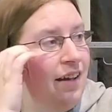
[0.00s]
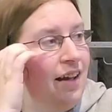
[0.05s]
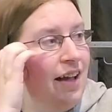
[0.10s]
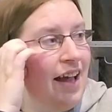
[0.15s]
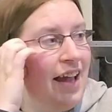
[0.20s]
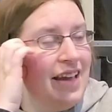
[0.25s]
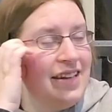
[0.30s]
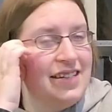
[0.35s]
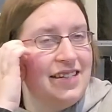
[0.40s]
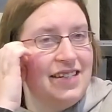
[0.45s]

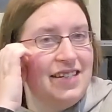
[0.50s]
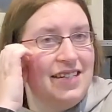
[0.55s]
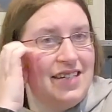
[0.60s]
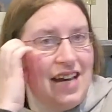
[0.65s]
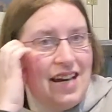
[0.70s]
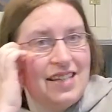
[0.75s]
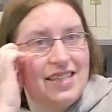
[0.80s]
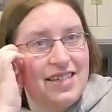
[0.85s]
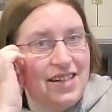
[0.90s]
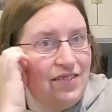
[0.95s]
I had to
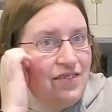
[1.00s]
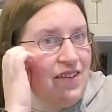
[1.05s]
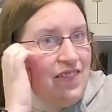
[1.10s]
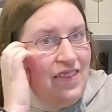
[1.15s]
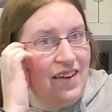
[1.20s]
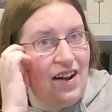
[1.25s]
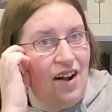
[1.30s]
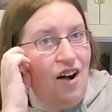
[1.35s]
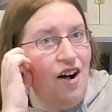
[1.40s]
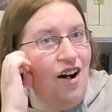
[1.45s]
dust
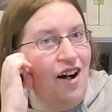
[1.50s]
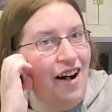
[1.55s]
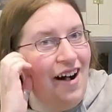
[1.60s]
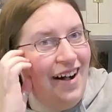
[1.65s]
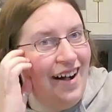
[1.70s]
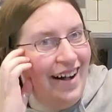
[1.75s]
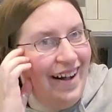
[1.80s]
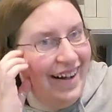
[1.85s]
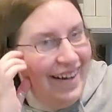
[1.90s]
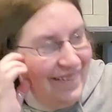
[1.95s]
everything
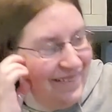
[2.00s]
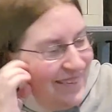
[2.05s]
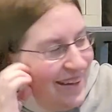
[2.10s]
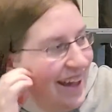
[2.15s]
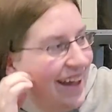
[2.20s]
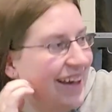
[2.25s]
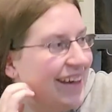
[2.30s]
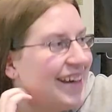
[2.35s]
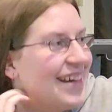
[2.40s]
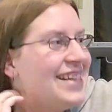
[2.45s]
off
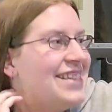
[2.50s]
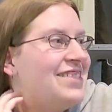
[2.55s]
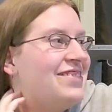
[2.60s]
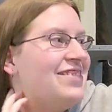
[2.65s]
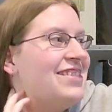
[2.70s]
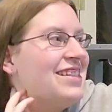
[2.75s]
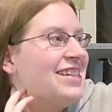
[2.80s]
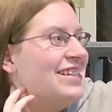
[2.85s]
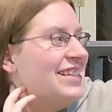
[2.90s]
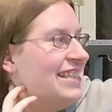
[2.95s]
because it
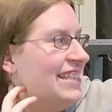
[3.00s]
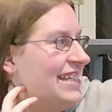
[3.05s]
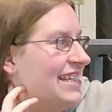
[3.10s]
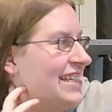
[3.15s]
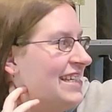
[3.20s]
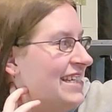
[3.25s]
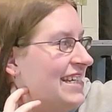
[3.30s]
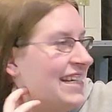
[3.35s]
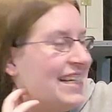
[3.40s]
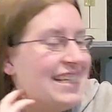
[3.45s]
was all
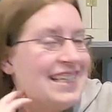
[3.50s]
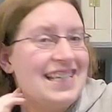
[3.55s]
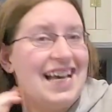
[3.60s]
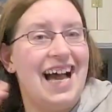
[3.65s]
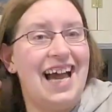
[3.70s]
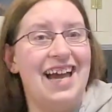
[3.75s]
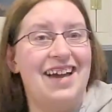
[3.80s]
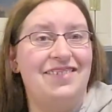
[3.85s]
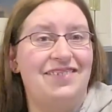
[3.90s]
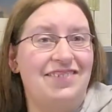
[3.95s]
dusty, because
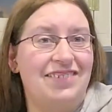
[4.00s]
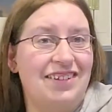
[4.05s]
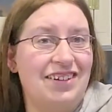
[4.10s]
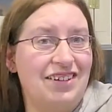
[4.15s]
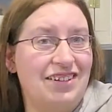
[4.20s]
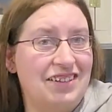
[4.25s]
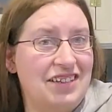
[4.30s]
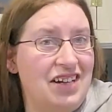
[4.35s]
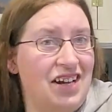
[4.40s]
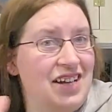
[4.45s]
I have
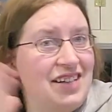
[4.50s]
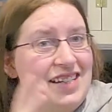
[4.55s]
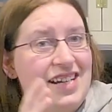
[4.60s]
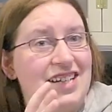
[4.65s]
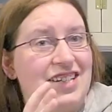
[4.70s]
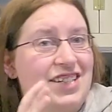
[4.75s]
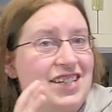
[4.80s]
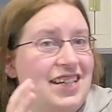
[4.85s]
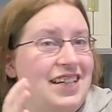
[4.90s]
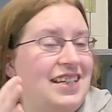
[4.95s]
literally not
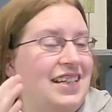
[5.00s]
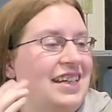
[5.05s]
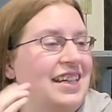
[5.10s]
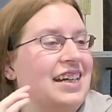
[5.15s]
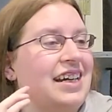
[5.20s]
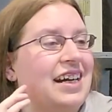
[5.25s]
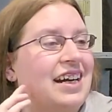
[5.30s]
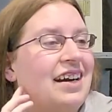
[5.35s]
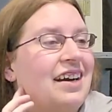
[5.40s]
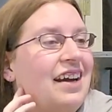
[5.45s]
touched it in a
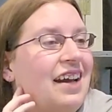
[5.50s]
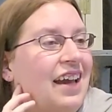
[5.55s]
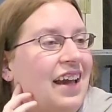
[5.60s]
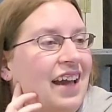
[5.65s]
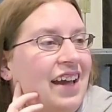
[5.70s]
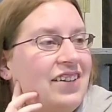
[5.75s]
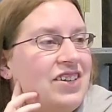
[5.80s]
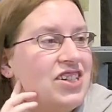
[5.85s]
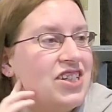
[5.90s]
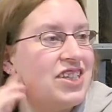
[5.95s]
year.
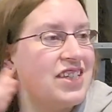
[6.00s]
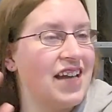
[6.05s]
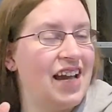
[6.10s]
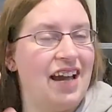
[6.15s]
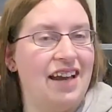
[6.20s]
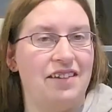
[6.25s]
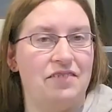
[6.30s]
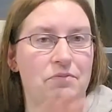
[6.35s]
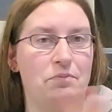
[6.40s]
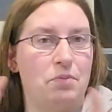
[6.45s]
Just
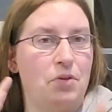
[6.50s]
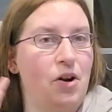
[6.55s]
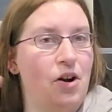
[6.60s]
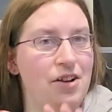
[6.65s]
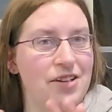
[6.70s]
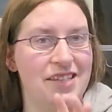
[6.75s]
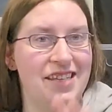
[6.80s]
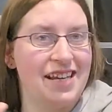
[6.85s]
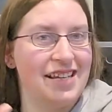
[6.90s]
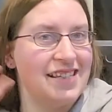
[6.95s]
kind of
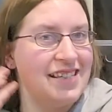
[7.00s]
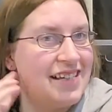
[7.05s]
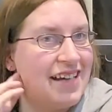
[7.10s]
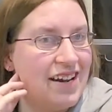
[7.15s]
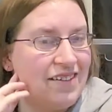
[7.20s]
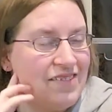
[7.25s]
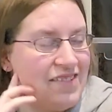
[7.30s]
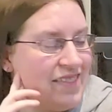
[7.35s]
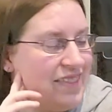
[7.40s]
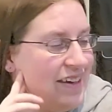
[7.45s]
processing
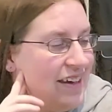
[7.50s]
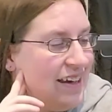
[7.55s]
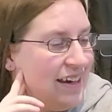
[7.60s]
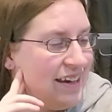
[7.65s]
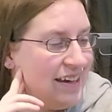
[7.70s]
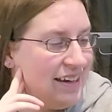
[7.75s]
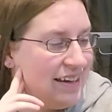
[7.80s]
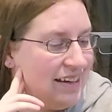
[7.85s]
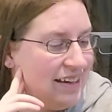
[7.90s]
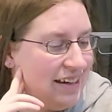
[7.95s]

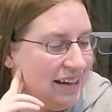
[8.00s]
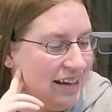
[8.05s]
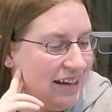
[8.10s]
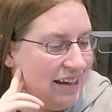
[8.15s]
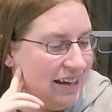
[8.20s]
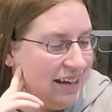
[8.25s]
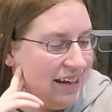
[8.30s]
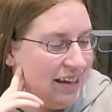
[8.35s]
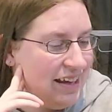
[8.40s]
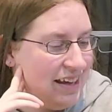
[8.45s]
everything
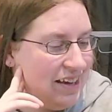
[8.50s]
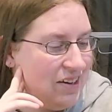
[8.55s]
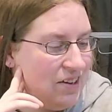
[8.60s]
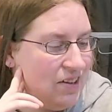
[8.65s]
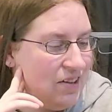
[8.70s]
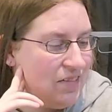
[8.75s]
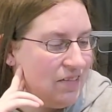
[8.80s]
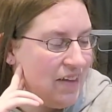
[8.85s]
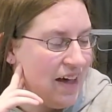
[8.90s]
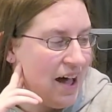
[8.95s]
and
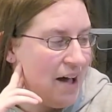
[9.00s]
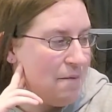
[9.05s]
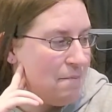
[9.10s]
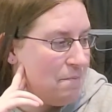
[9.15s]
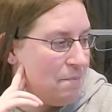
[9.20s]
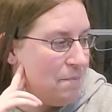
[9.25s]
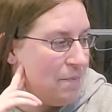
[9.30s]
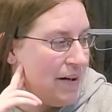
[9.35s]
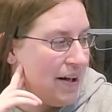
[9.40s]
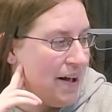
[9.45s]
all of that,
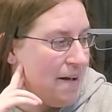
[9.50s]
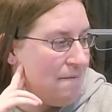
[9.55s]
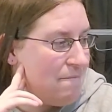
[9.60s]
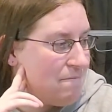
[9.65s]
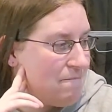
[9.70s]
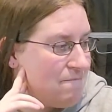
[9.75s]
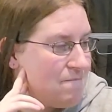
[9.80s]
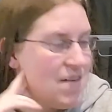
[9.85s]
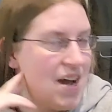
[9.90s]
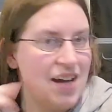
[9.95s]
but
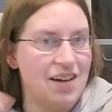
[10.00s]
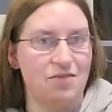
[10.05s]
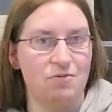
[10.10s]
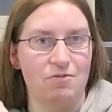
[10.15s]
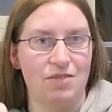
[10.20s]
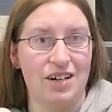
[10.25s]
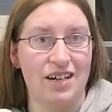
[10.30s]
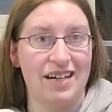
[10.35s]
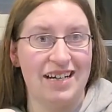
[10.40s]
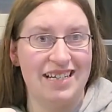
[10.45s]

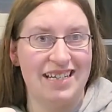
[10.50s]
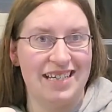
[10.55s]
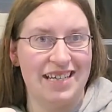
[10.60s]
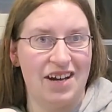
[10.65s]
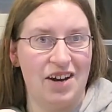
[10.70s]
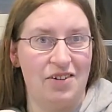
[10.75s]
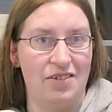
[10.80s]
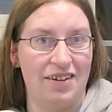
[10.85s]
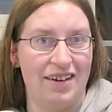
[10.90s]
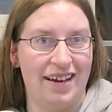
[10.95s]
we're good to
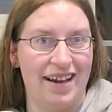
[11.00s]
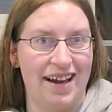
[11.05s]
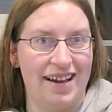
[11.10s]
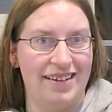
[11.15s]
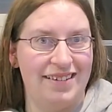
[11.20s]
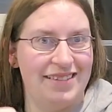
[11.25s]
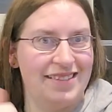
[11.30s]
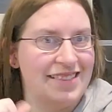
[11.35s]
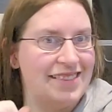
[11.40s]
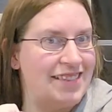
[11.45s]
go again.
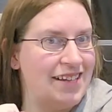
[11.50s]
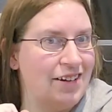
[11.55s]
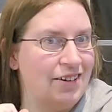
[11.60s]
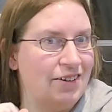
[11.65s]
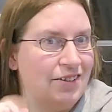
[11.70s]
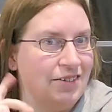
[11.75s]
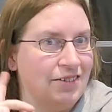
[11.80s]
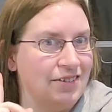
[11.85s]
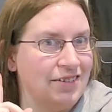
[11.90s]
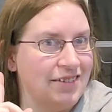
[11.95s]

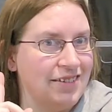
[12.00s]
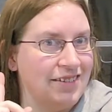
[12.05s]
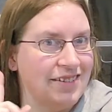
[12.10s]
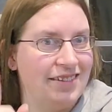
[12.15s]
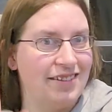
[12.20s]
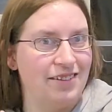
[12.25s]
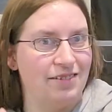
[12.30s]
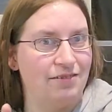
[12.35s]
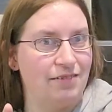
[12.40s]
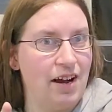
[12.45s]
So
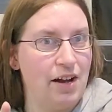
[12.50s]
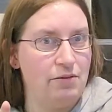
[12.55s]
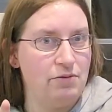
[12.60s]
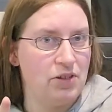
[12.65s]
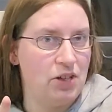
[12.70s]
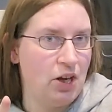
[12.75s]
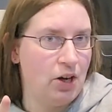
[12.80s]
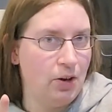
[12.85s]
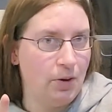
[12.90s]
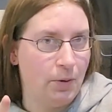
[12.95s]
round
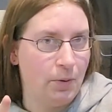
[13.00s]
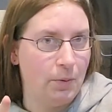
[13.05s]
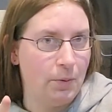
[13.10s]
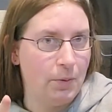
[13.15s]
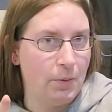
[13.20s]
2